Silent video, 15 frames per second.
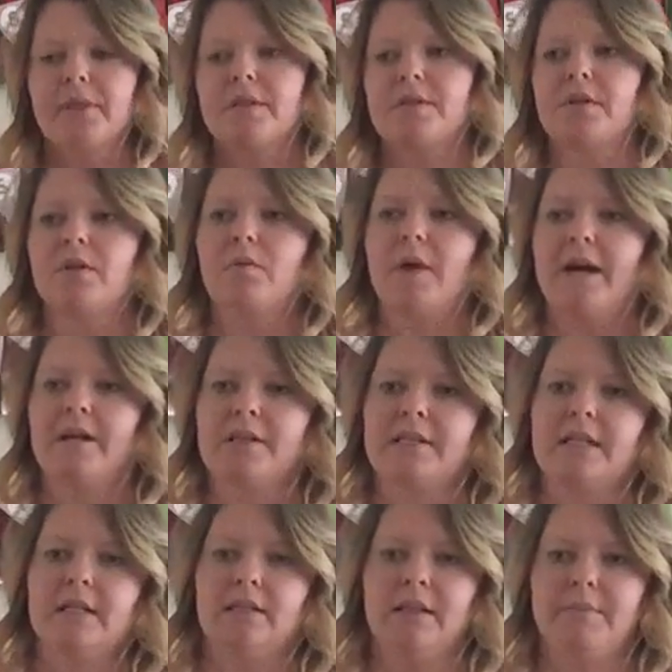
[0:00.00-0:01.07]
So a wider
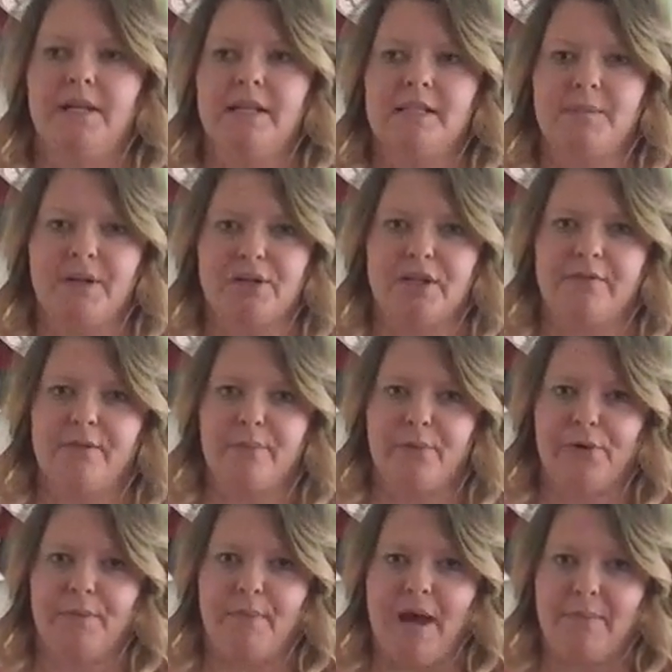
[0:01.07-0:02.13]
seat eliminates pressure from
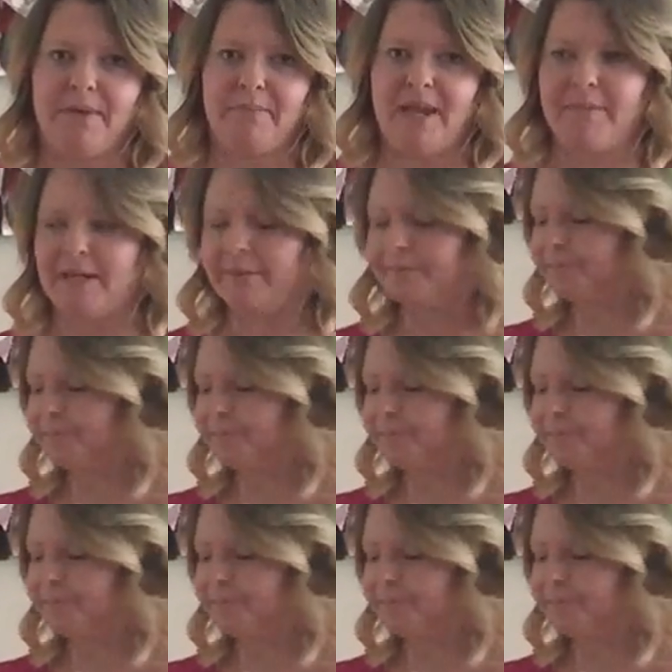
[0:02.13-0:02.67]
both mom and baby.